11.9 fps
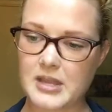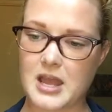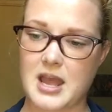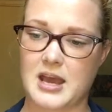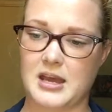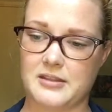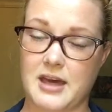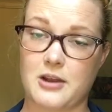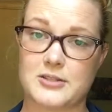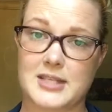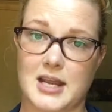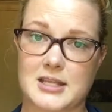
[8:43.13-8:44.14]
And
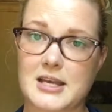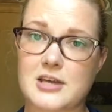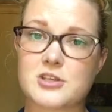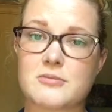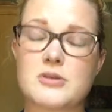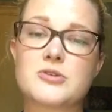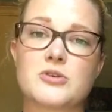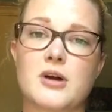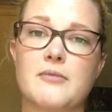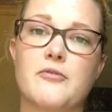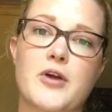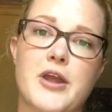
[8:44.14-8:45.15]
that'll sanitize your menstrual
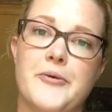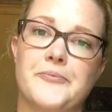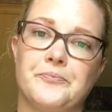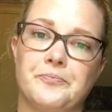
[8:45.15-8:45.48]
cup for you.